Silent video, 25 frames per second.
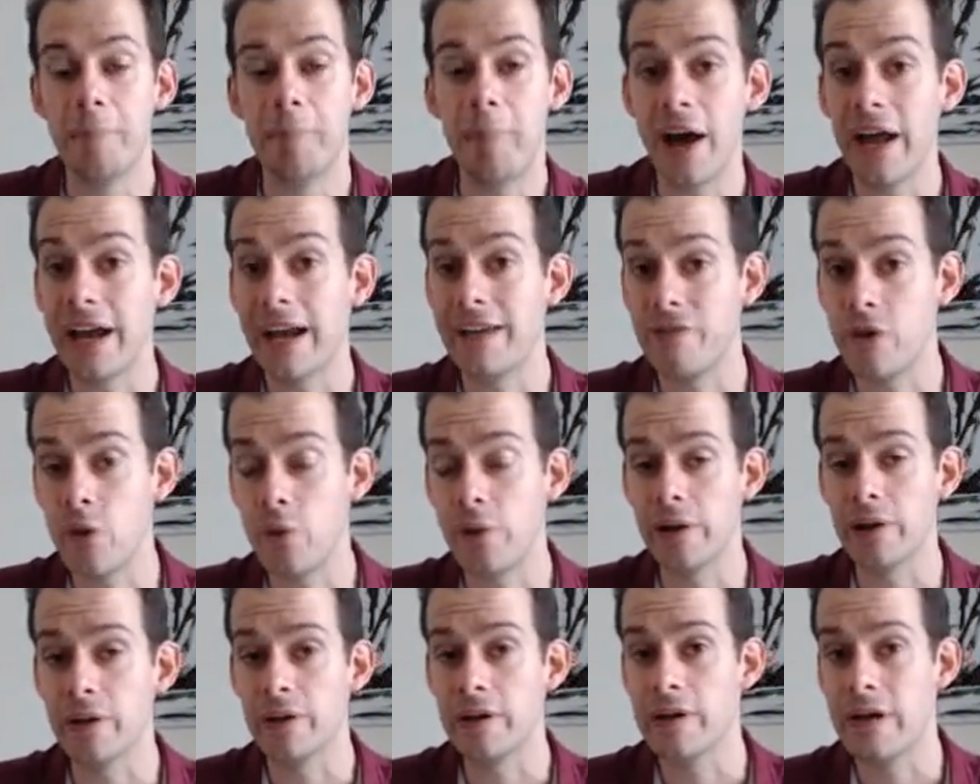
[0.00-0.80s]
But if you
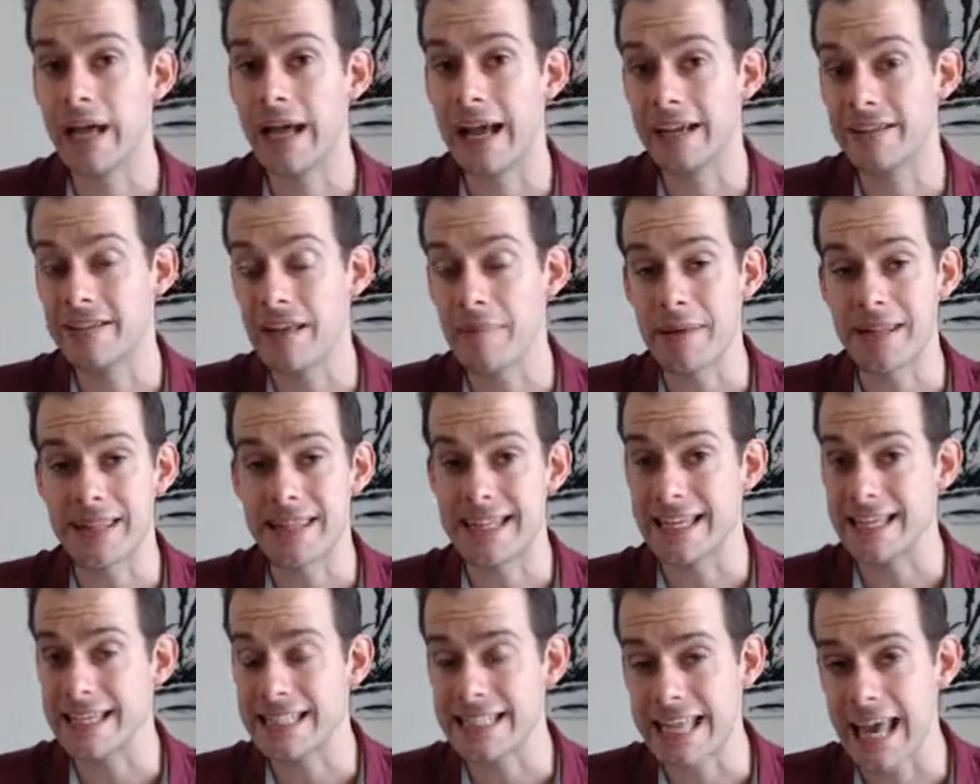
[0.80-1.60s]
were to exhibit
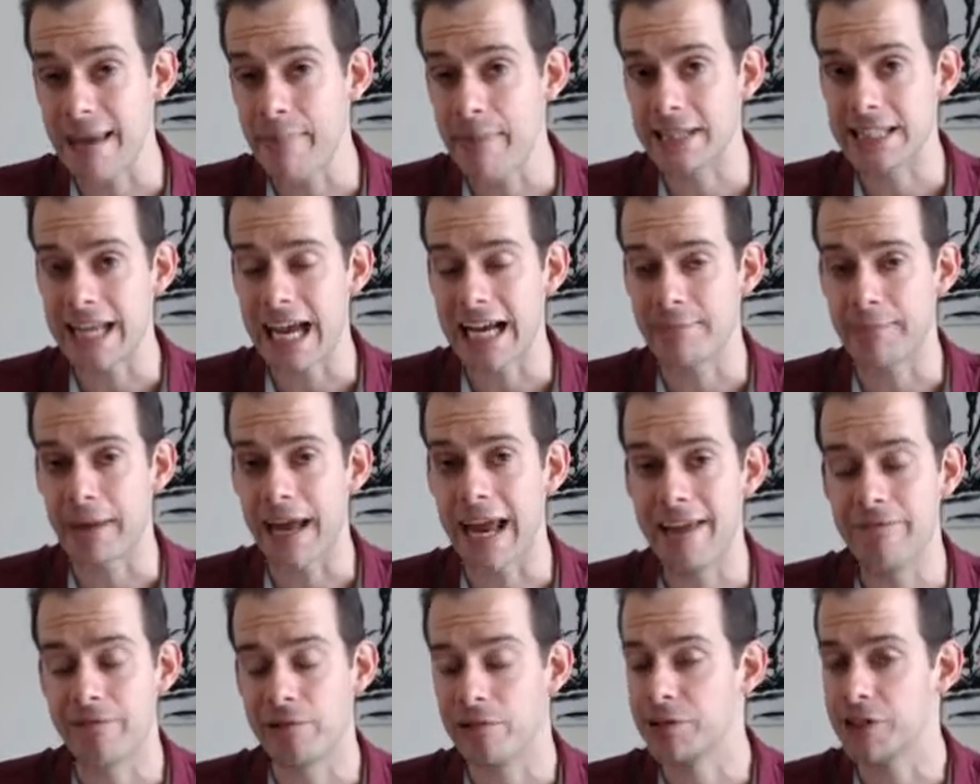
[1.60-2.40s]
the same exact
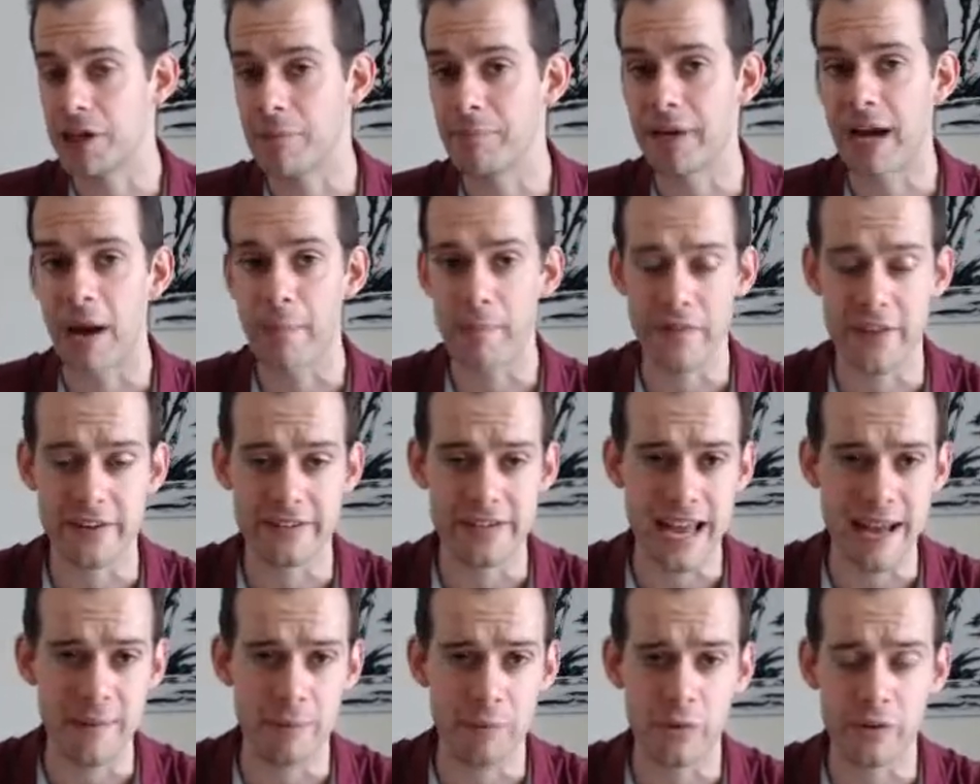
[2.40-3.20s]
behavior, jumping up on the
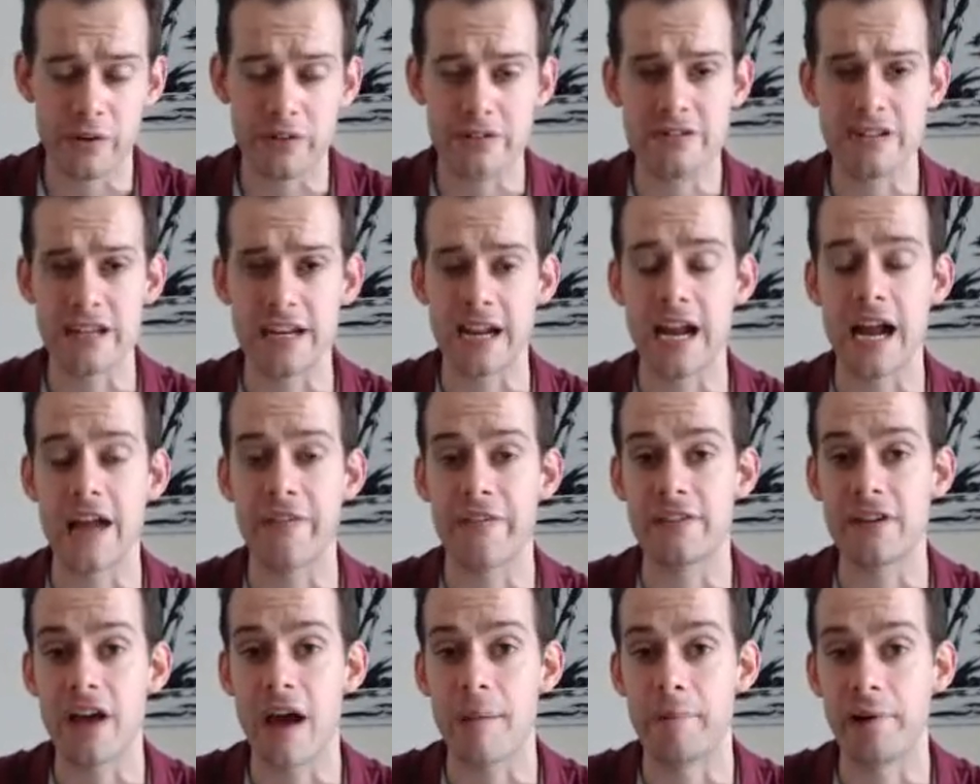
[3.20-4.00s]
table and singing at
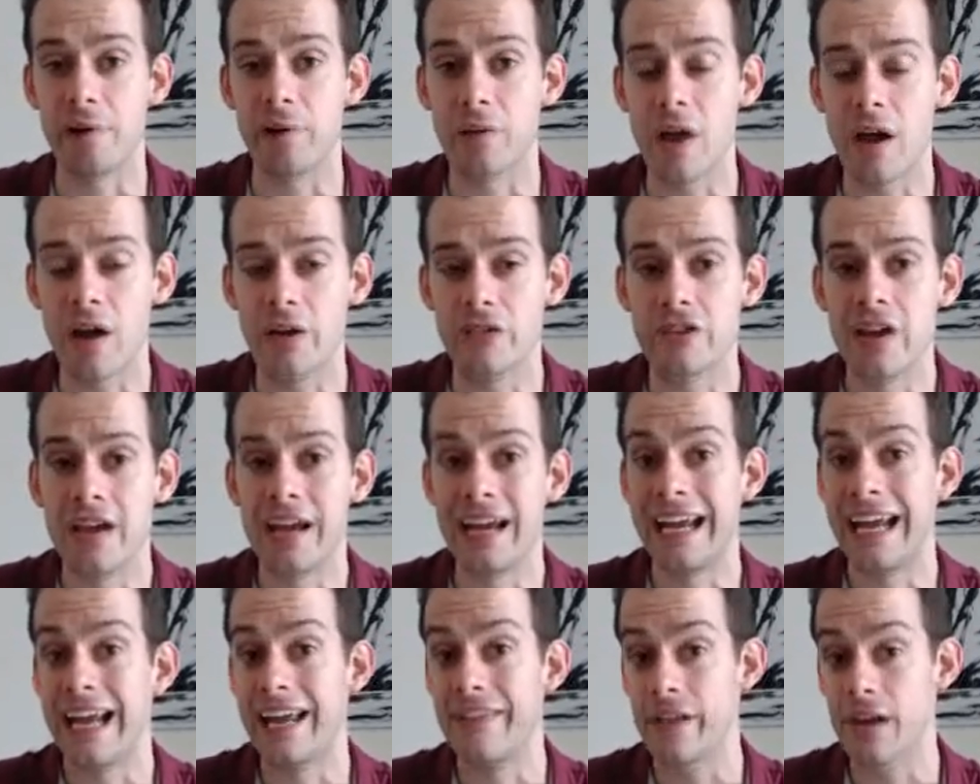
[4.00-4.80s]
the top of your lungs
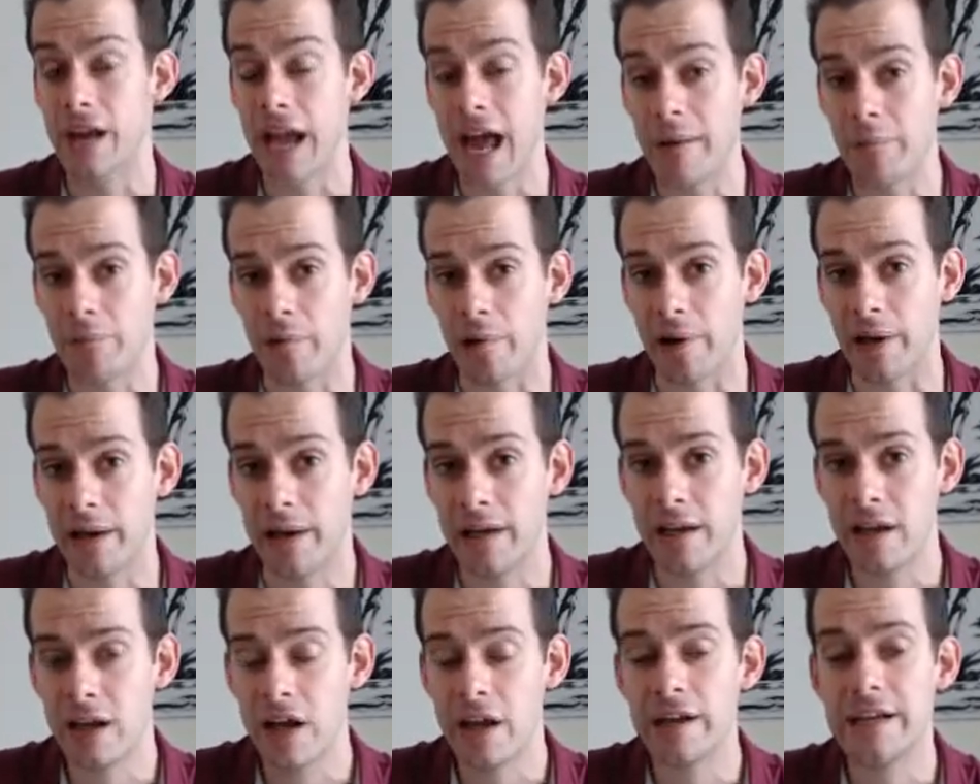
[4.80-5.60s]
in the library,
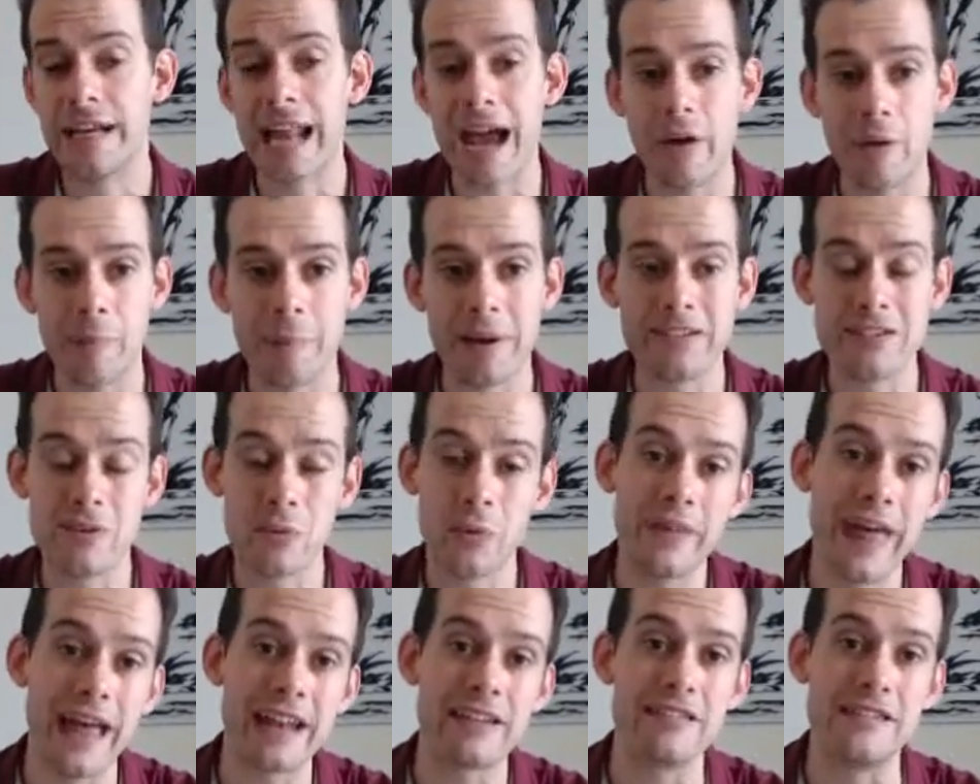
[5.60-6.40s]
now we might say,
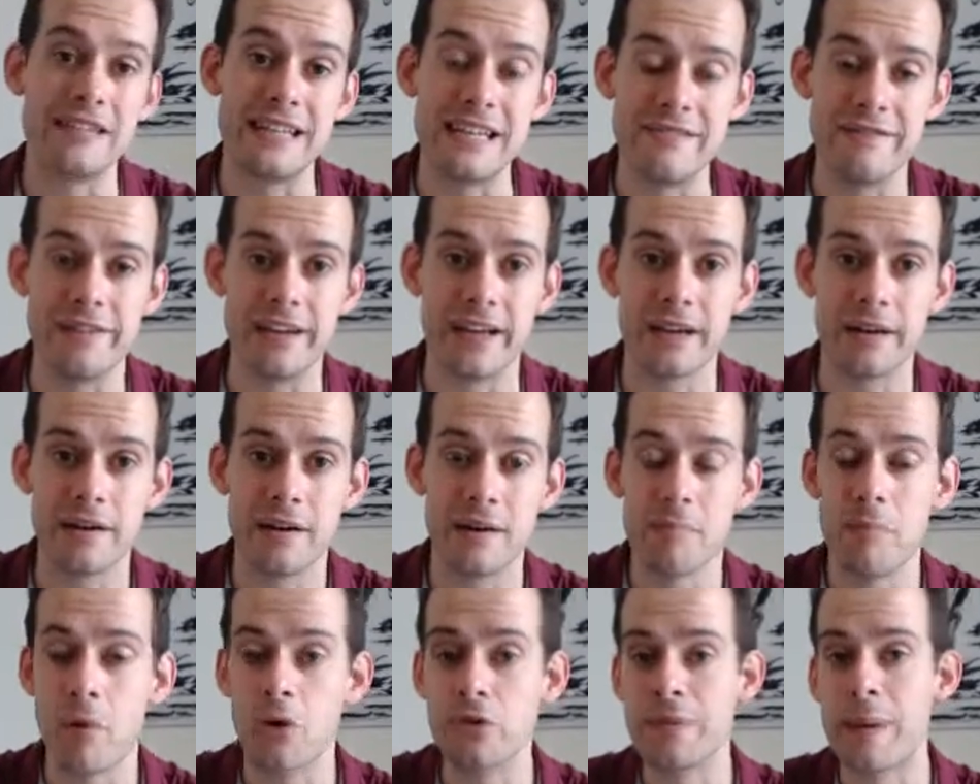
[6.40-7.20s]
well, that's deviant.
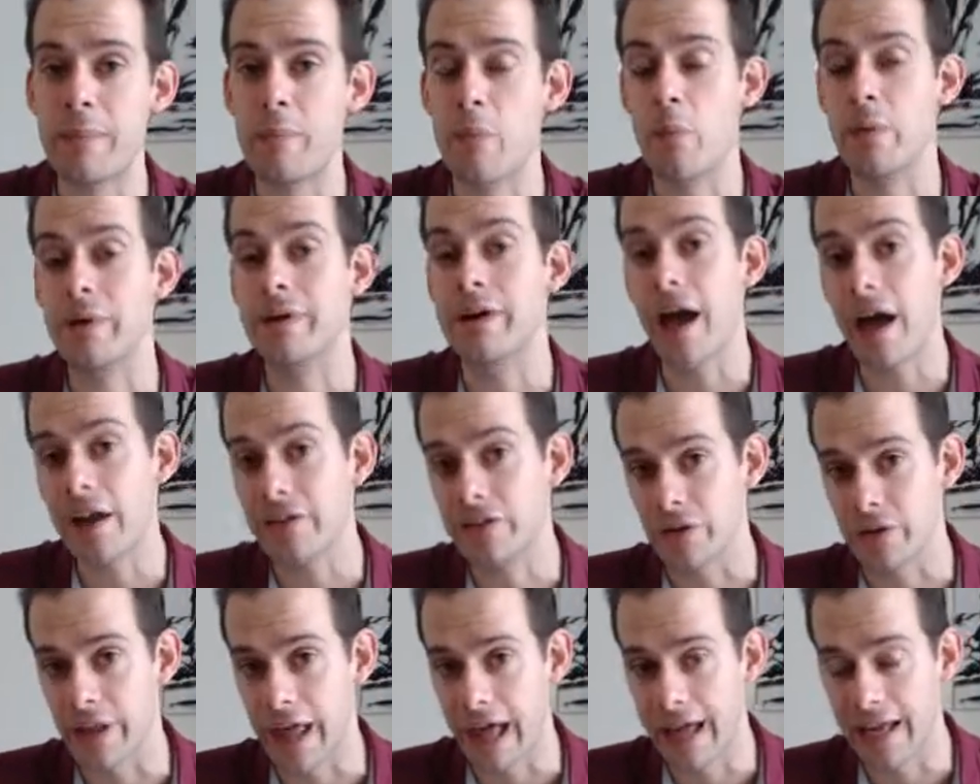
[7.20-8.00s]
Most people would not
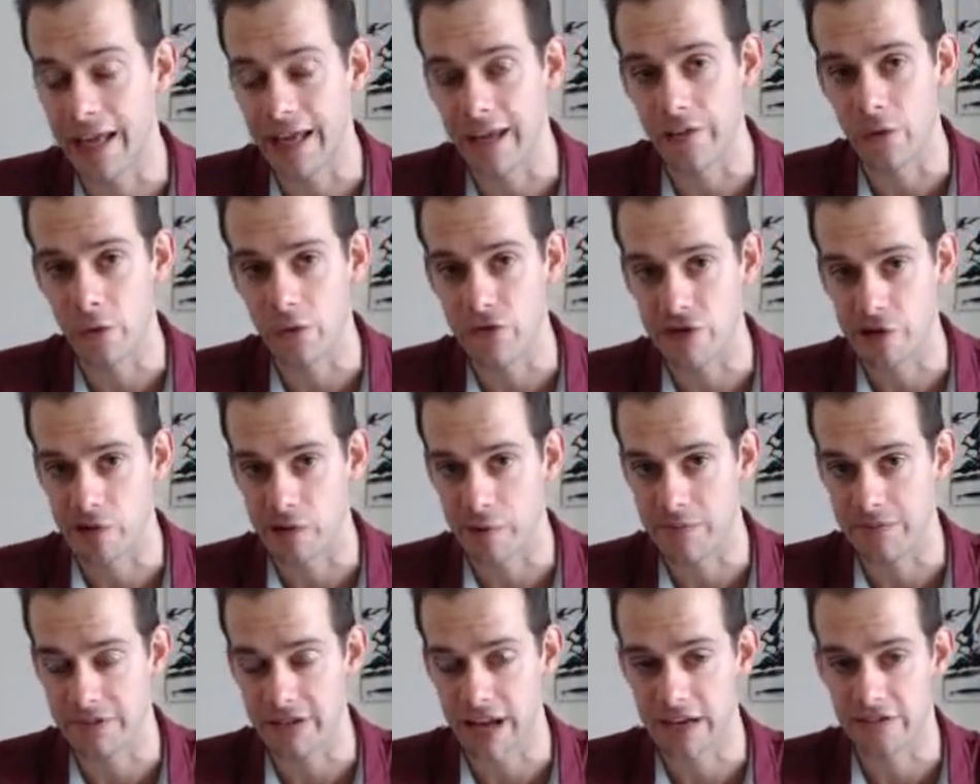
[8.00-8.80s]
do that in those
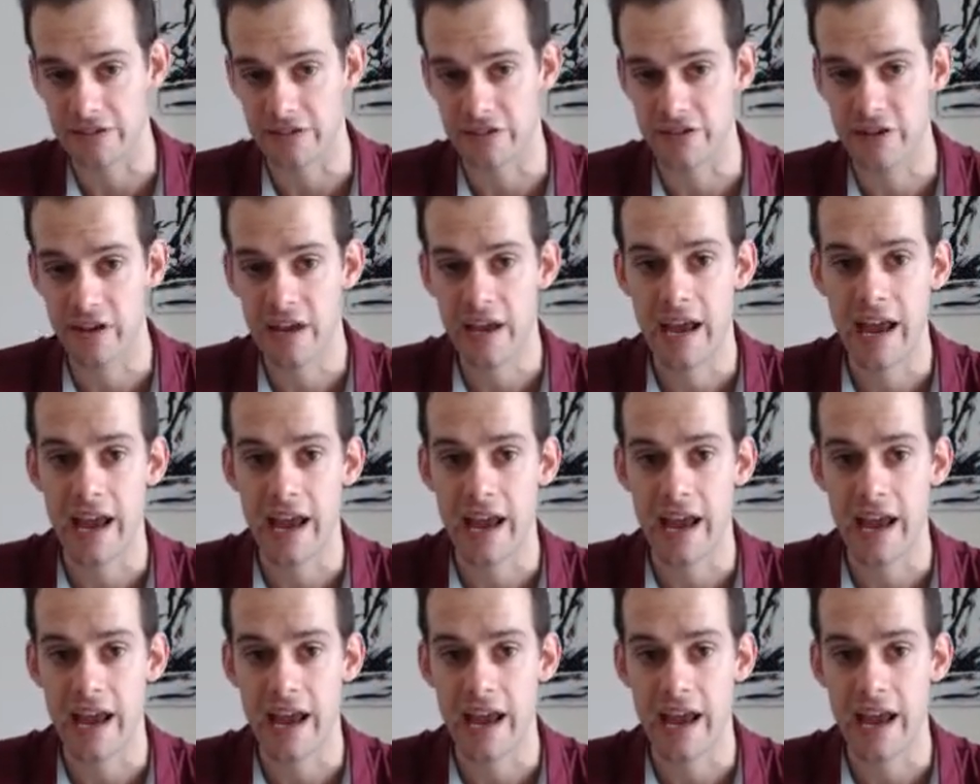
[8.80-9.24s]
circumstances.